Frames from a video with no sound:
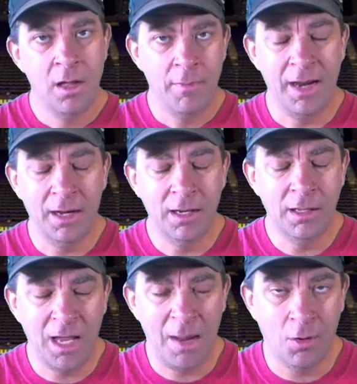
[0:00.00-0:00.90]
they ended the
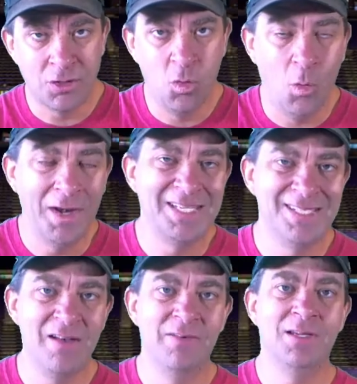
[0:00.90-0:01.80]
game on a
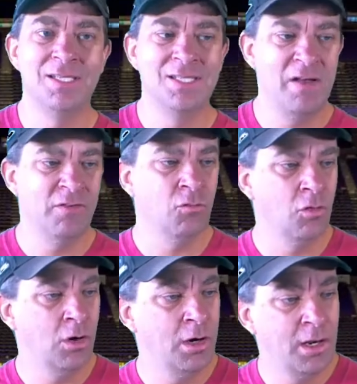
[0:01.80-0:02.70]
27-7
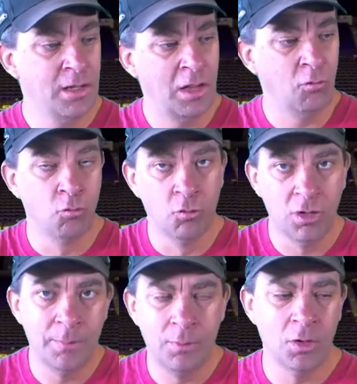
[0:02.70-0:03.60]
run. They
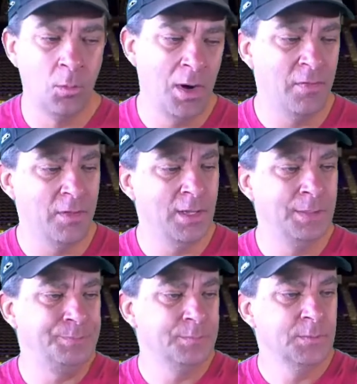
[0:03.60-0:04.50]
really pulled away at the end.